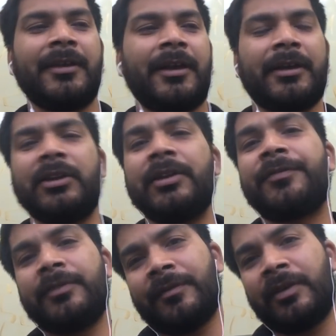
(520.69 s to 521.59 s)
Again,
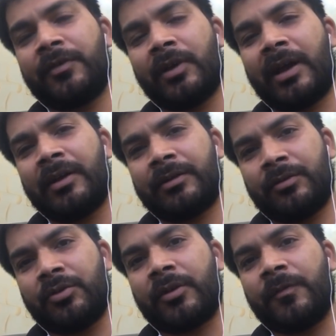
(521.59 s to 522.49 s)
even if you are
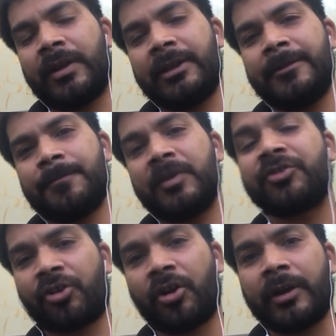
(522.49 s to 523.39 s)
not very
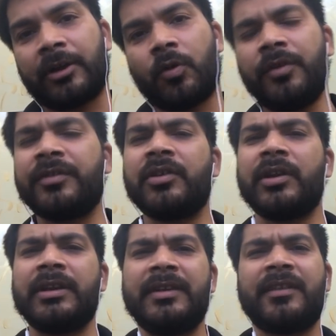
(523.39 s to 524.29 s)
strong at quants, you can
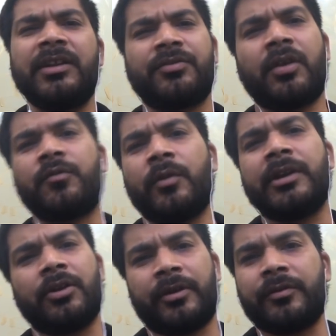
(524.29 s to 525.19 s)
easily solve
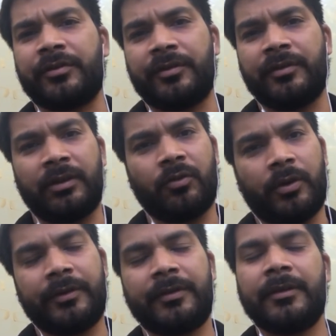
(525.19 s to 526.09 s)
20 odd questions in
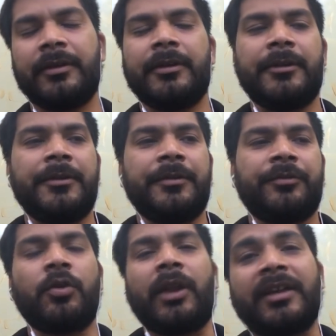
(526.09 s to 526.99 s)
quants.
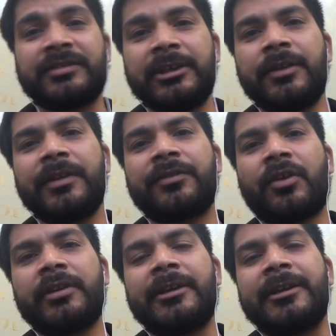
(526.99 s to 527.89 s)
So last year we saw
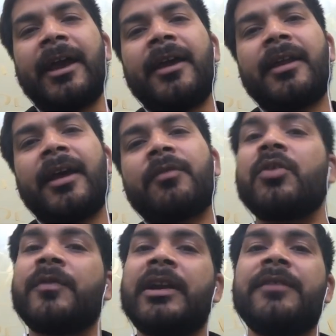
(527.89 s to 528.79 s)
that DILR
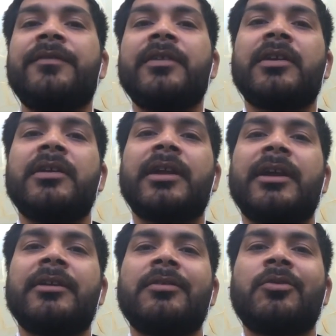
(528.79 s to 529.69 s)
was very difficult
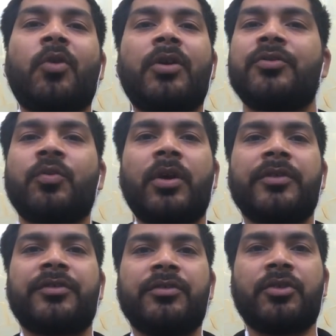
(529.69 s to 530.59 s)
and quants
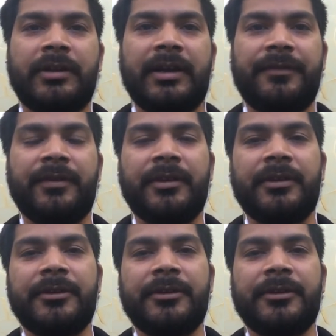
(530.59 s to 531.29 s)
was not that difficult.